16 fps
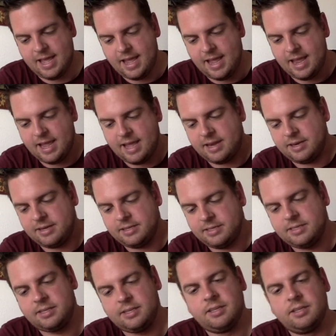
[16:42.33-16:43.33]
and
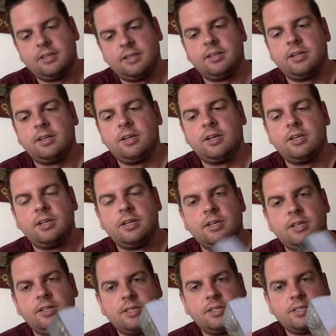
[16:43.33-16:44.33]

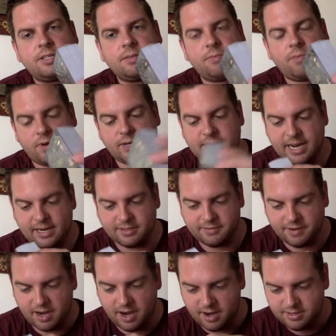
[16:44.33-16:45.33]
some more decks
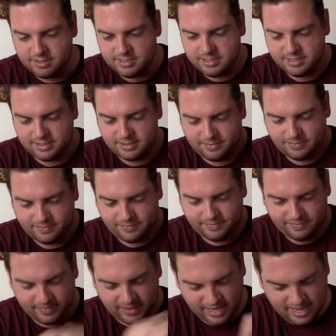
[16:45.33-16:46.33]
of cards.
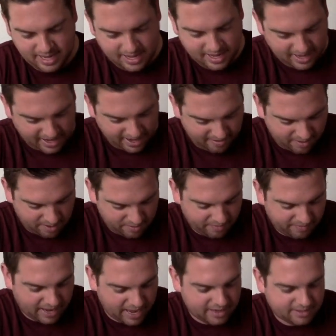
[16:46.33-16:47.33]
And then
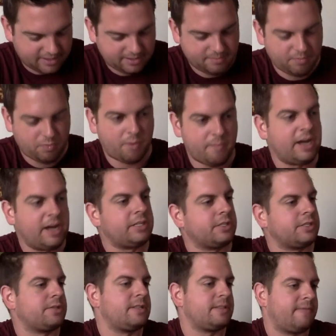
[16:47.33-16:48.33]
we've got more
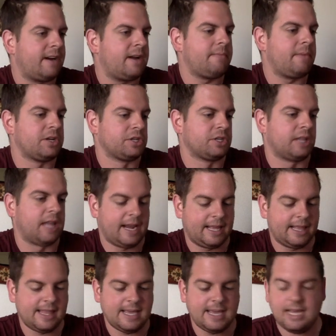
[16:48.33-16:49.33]
miniatures. So it's very much like
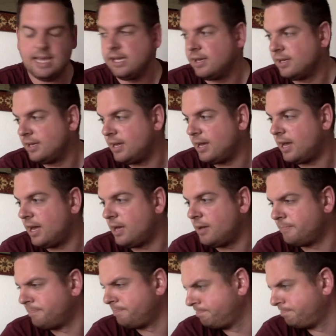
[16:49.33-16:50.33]
the
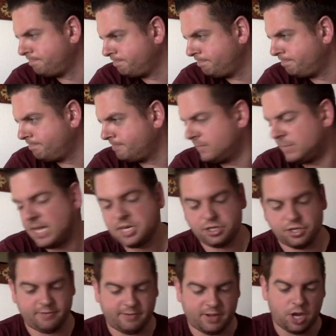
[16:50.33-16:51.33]

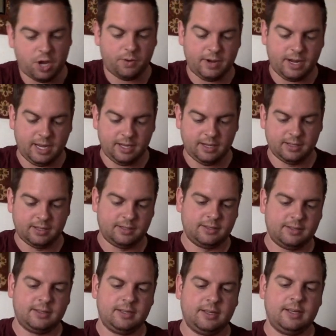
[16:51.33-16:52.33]
Legend of Oni
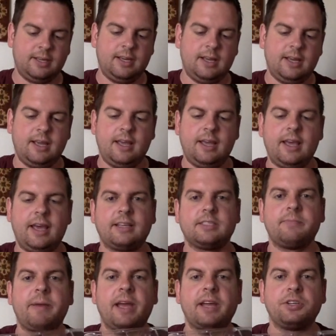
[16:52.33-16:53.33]

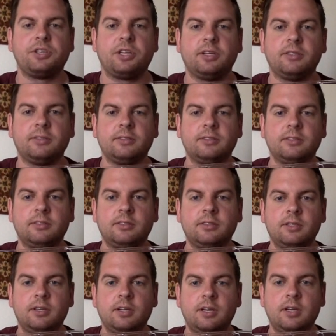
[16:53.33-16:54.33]
expansion.
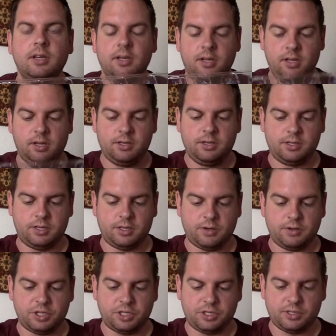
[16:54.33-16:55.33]
So
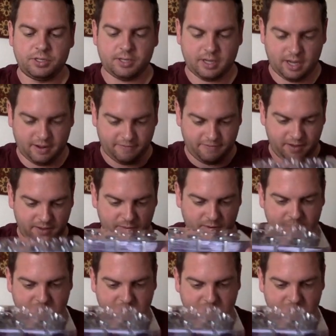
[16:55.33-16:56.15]
just a few more